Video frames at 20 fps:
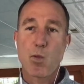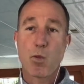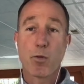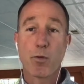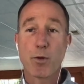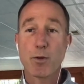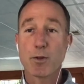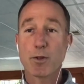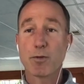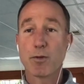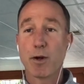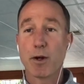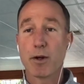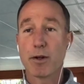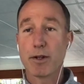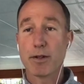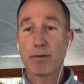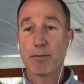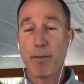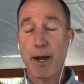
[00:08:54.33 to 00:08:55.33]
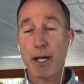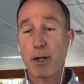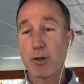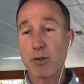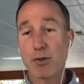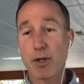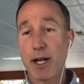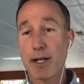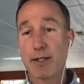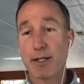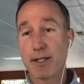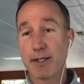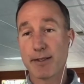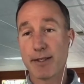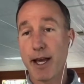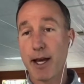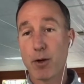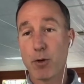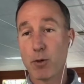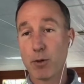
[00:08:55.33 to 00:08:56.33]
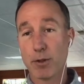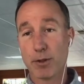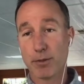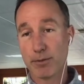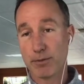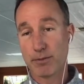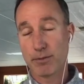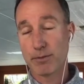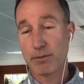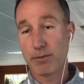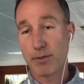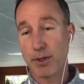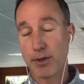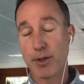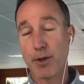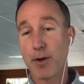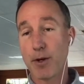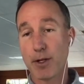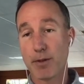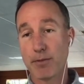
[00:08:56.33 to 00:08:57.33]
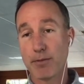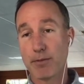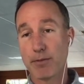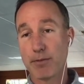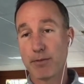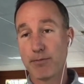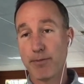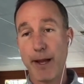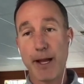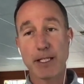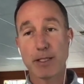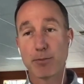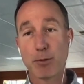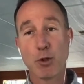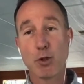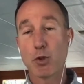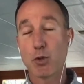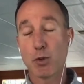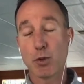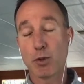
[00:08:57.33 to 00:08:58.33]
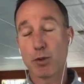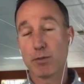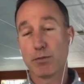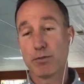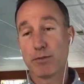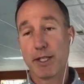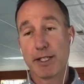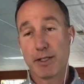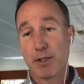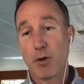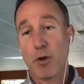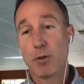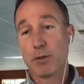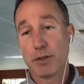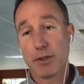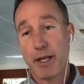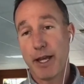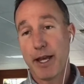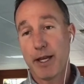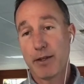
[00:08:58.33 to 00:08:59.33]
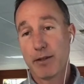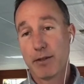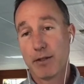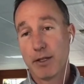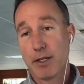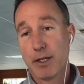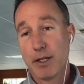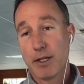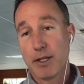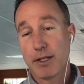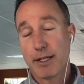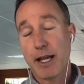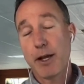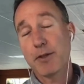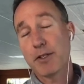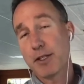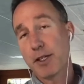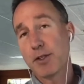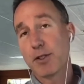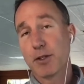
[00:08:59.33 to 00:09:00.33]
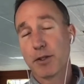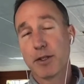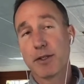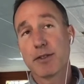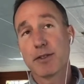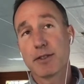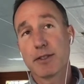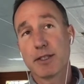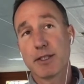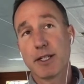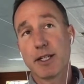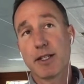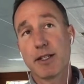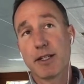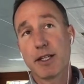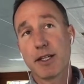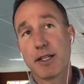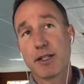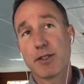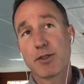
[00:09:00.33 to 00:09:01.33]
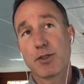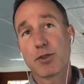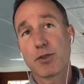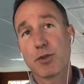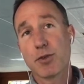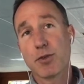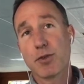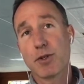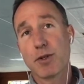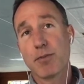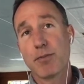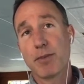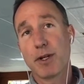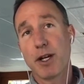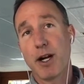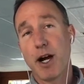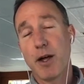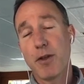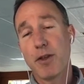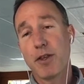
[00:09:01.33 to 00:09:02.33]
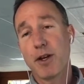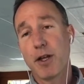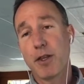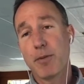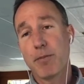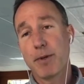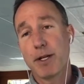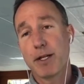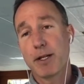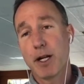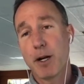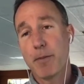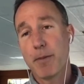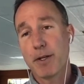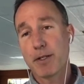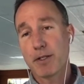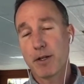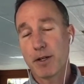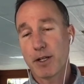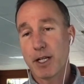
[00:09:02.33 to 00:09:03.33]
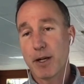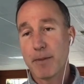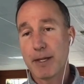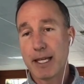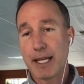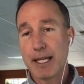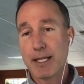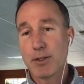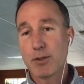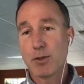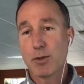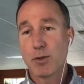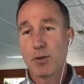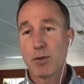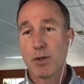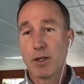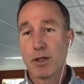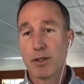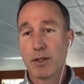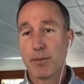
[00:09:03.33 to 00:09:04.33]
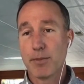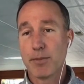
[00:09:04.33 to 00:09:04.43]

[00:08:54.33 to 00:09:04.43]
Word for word: well, first of all, MicroStrategy is not holding Ethereum. Mass Mutual isn't holding that. Galaxy Digital is, uh, that is true. But other other big companies that are coming into the,